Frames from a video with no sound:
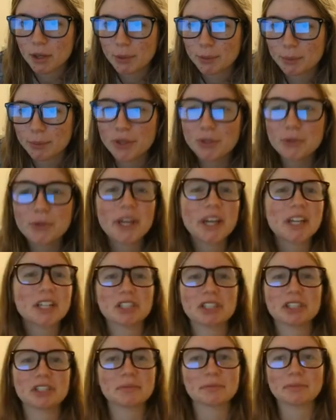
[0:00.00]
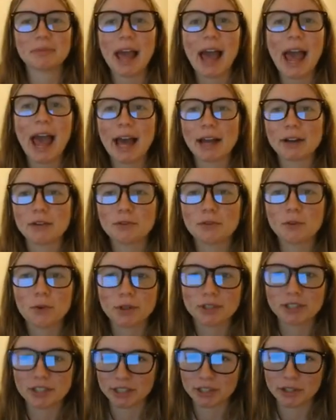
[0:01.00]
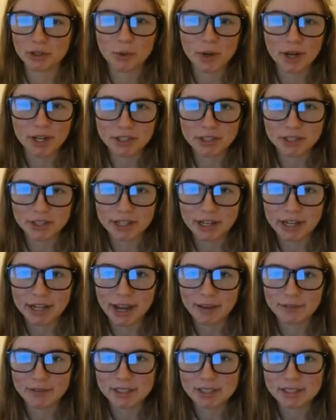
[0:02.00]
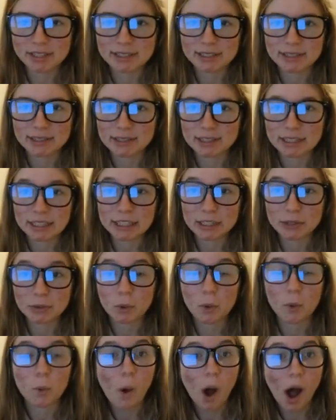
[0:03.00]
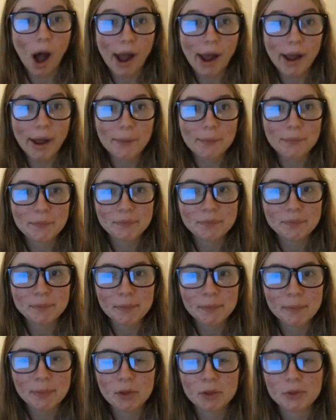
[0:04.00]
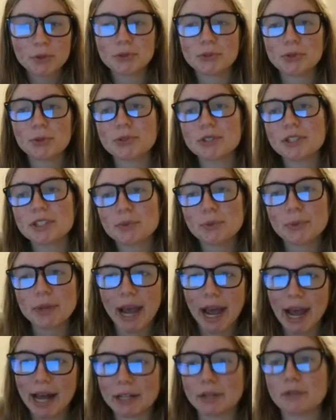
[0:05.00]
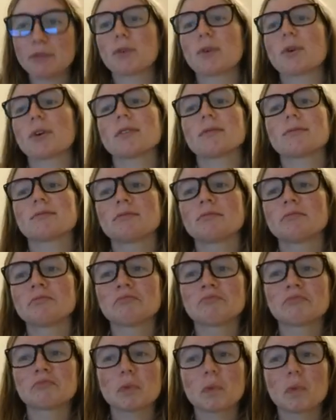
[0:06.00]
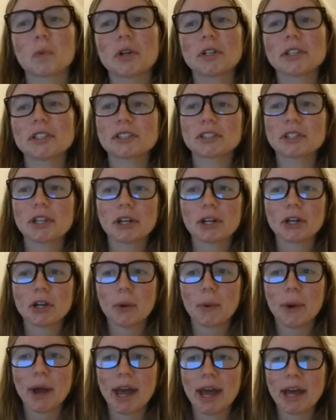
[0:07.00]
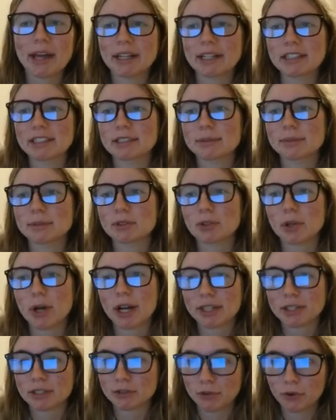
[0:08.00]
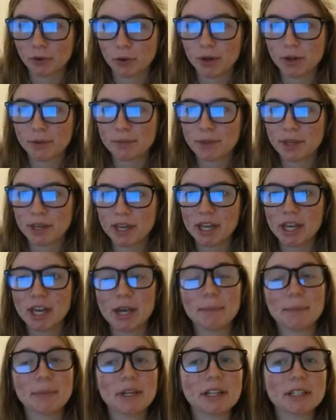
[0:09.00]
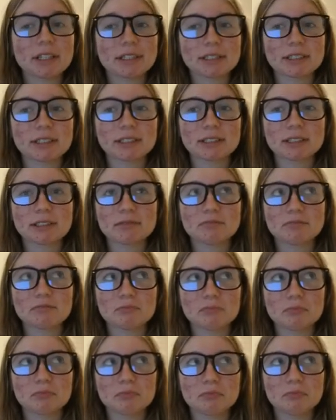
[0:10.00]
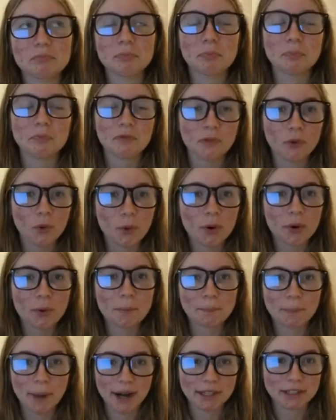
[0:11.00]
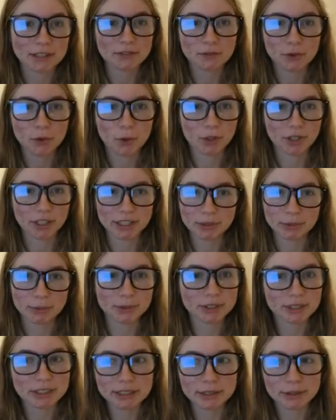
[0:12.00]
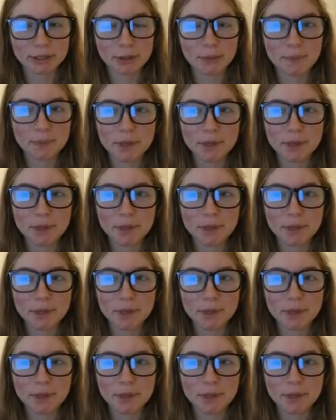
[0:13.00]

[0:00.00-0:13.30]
But you can't just add 4 to the equation and have it still equal y. So since we added 4, we're just going to go ahead and subtract 4, because 4 minus 4 equals 0.